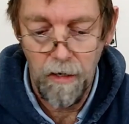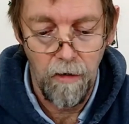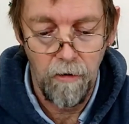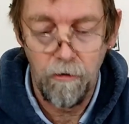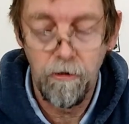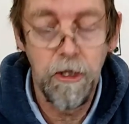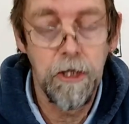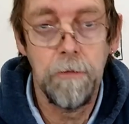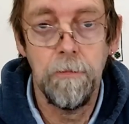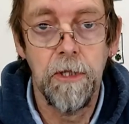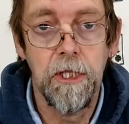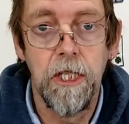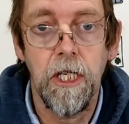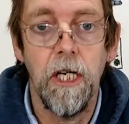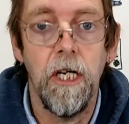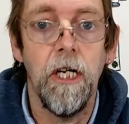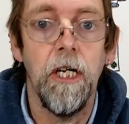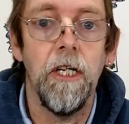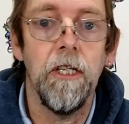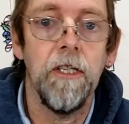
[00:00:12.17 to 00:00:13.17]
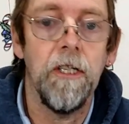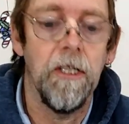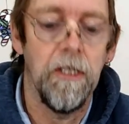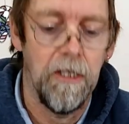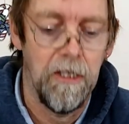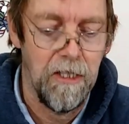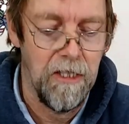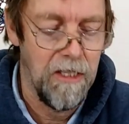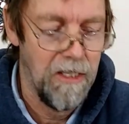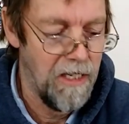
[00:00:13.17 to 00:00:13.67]
Christmas card
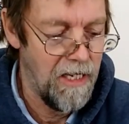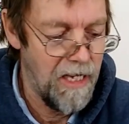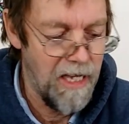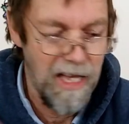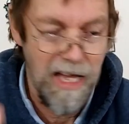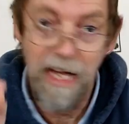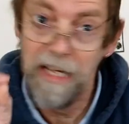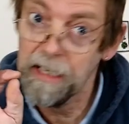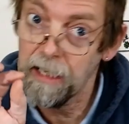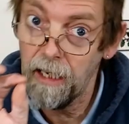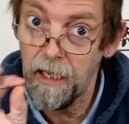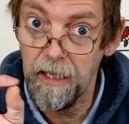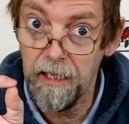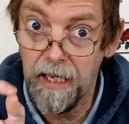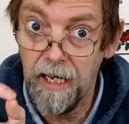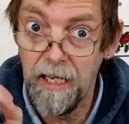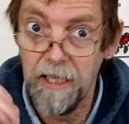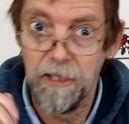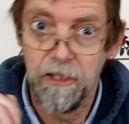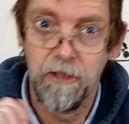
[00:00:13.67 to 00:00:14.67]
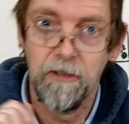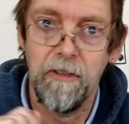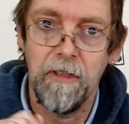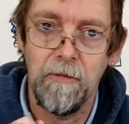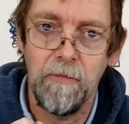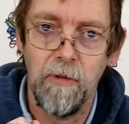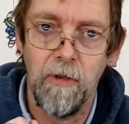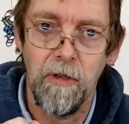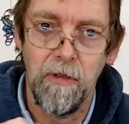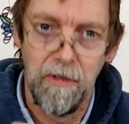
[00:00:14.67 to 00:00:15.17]
and light catcher
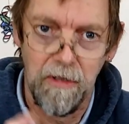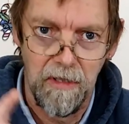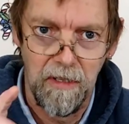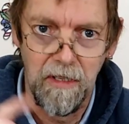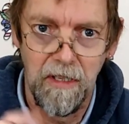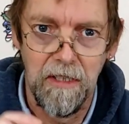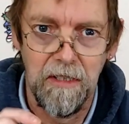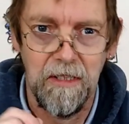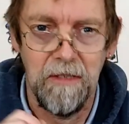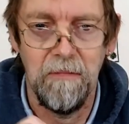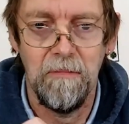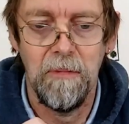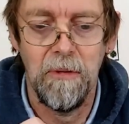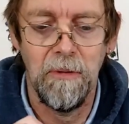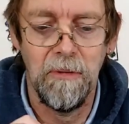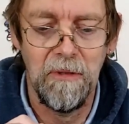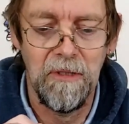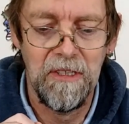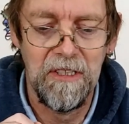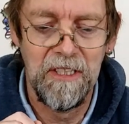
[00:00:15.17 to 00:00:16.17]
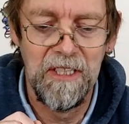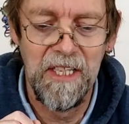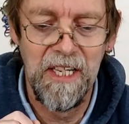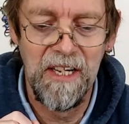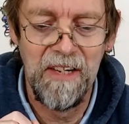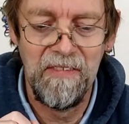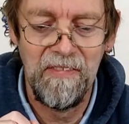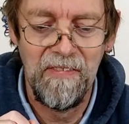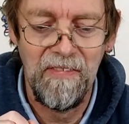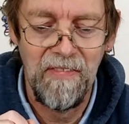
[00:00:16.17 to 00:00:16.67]
in one. That's important to
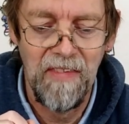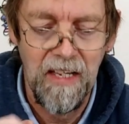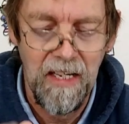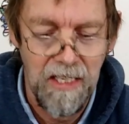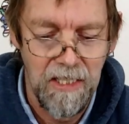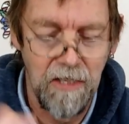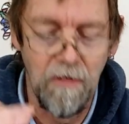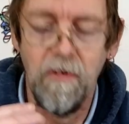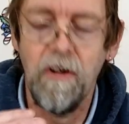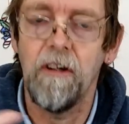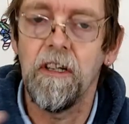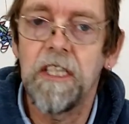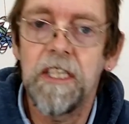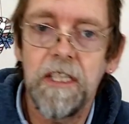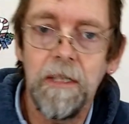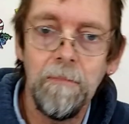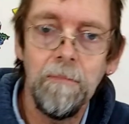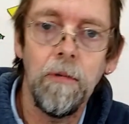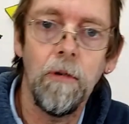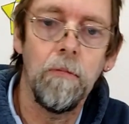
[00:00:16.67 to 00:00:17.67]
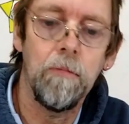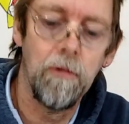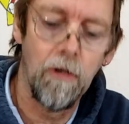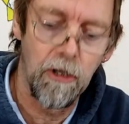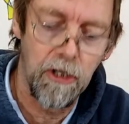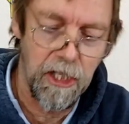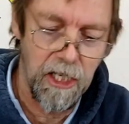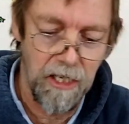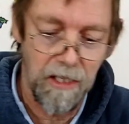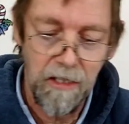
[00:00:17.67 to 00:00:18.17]
know. It's a very simple
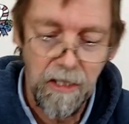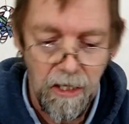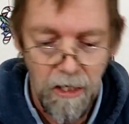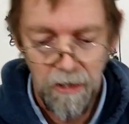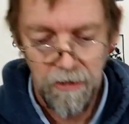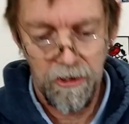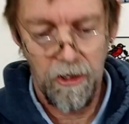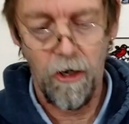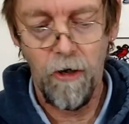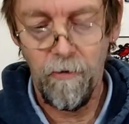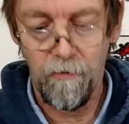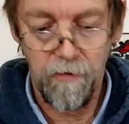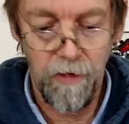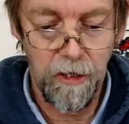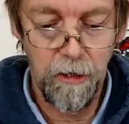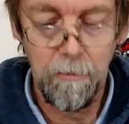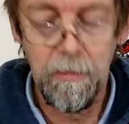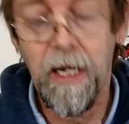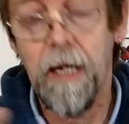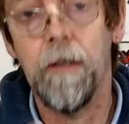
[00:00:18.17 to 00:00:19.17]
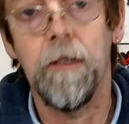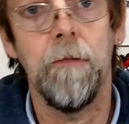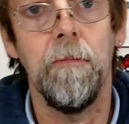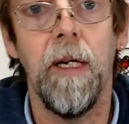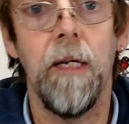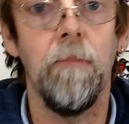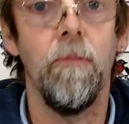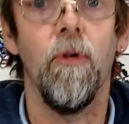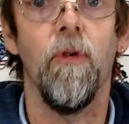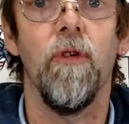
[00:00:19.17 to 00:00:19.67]
project, so hopefully you'll be able to
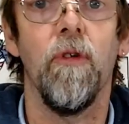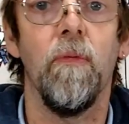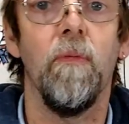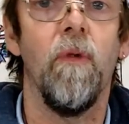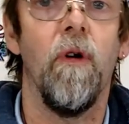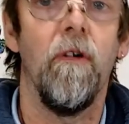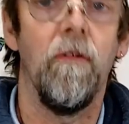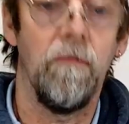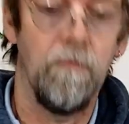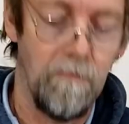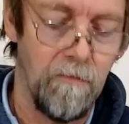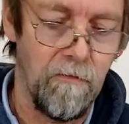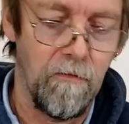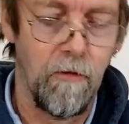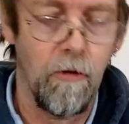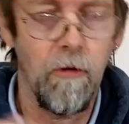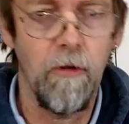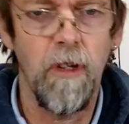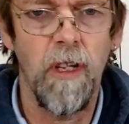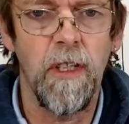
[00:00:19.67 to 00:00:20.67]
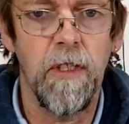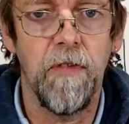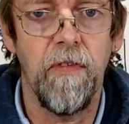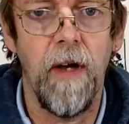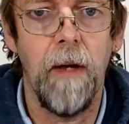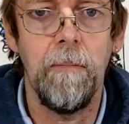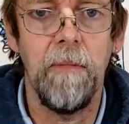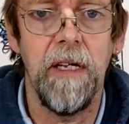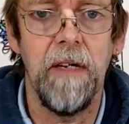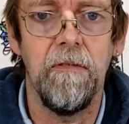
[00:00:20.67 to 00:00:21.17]
make more than one for all those
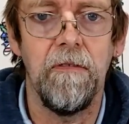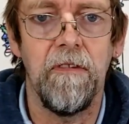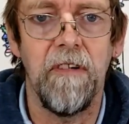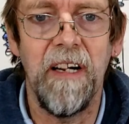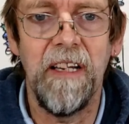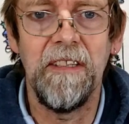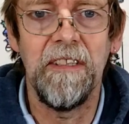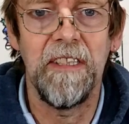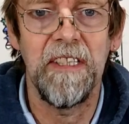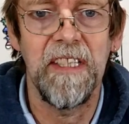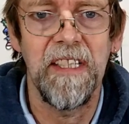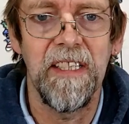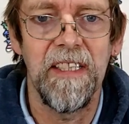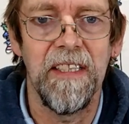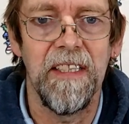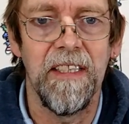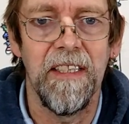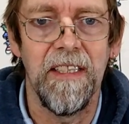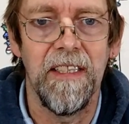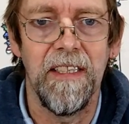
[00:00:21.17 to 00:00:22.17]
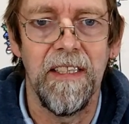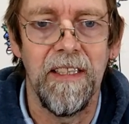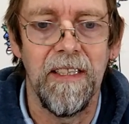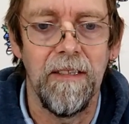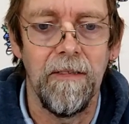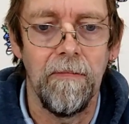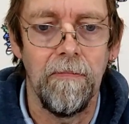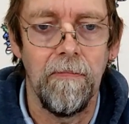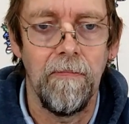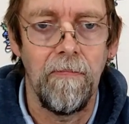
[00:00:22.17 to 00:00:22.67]
family and friends.
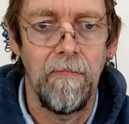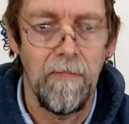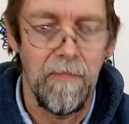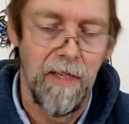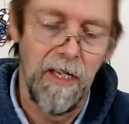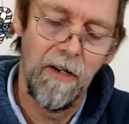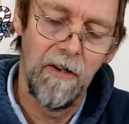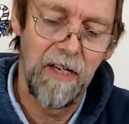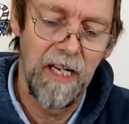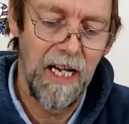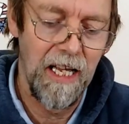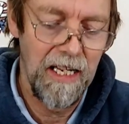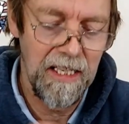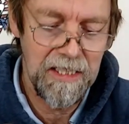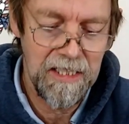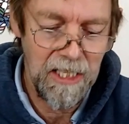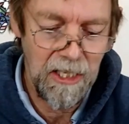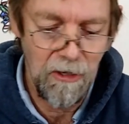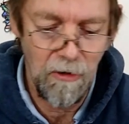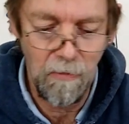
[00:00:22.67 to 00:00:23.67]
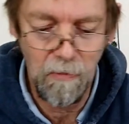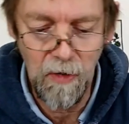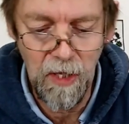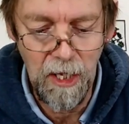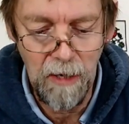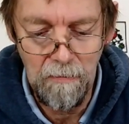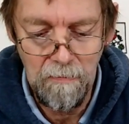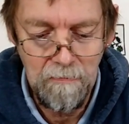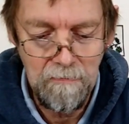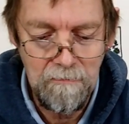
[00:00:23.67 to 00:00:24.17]
Okay, let's get on with it.